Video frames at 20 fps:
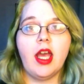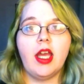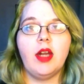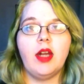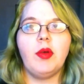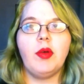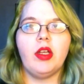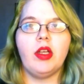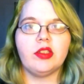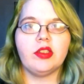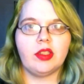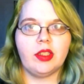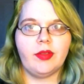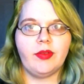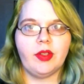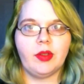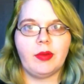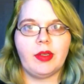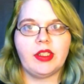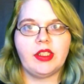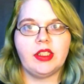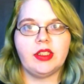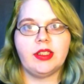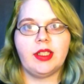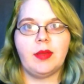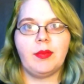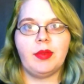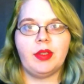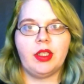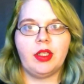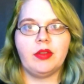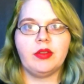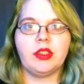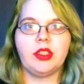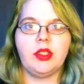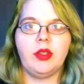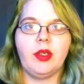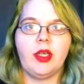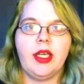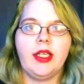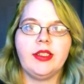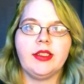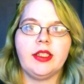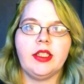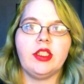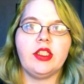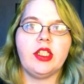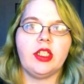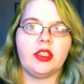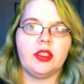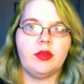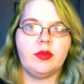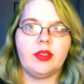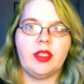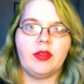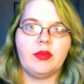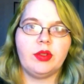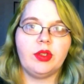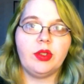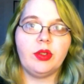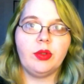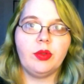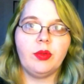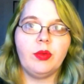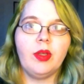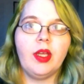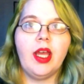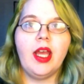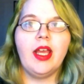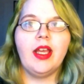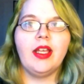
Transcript: And I'll also leave the questions down below so you guys can check those out too.